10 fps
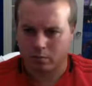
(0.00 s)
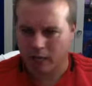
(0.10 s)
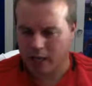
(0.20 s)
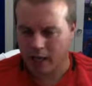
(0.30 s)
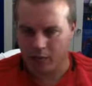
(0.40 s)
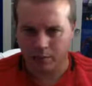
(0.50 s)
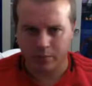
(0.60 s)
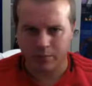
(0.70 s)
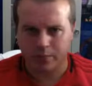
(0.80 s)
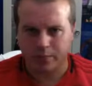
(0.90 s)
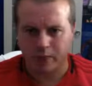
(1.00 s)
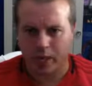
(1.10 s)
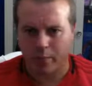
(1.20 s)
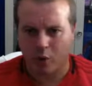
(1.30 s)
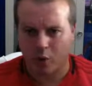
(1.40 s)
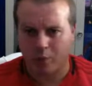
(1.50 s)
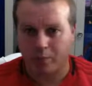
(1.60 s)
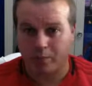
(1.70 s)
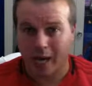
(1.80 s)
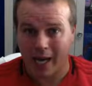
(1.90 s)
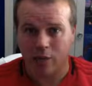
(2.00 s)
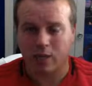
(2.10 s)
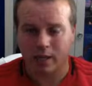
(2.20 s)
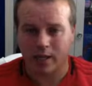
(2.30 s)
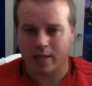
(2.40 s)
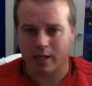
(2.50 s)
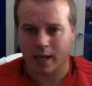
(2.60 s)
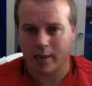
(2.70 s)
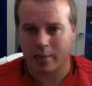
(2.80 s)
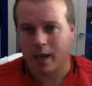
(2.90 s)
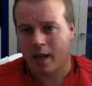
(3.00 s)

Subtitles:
Again, Pogba actually starts the game